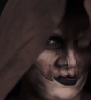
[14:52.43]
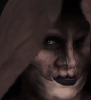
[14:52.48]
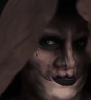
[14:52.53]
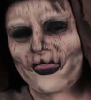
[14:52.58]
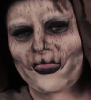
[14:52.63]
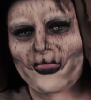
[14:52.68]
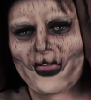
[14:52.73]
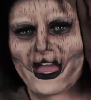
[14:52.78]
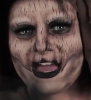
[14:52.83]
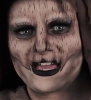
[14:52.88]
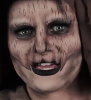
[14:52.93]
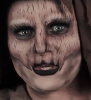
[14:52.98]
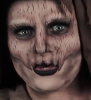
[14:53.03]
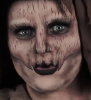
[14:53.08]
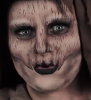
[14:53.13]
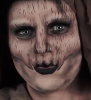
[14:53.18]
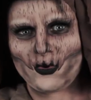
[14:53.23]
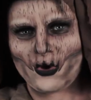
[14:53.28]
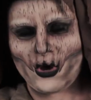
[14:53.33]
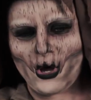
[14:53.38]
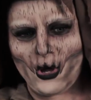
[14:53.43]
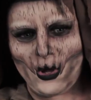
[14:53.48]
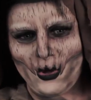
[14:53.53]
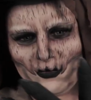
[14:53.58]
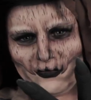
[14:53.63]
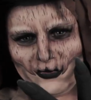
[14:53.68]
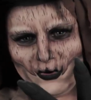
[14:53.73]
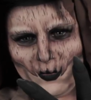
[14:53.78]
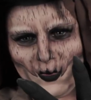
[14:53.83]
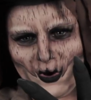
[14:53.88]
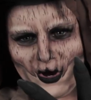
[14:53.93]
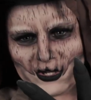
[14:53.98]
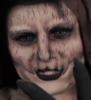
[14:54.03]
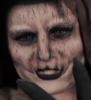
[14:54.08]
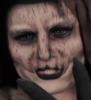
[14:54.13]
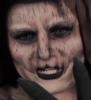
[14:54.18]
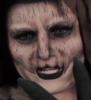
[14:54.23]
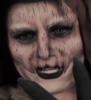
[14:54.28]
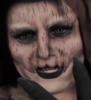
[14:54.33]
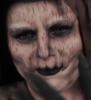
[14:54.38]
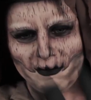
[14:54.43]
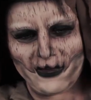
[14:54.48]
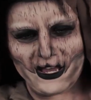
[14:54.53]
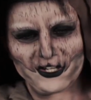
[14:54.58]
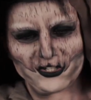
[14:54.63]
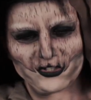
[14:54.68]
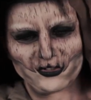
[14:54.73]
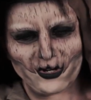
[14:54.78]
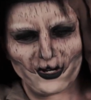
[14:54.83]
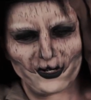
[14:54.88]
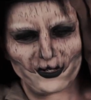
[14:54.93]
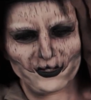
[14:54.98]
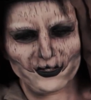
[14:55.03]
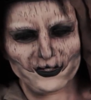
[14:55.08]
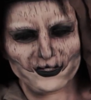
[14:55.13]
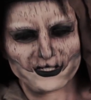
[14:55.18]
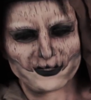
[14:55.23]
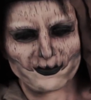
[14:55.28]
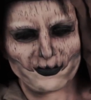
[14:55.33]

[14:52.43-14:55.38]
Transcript: Thank you all for watching my struggles,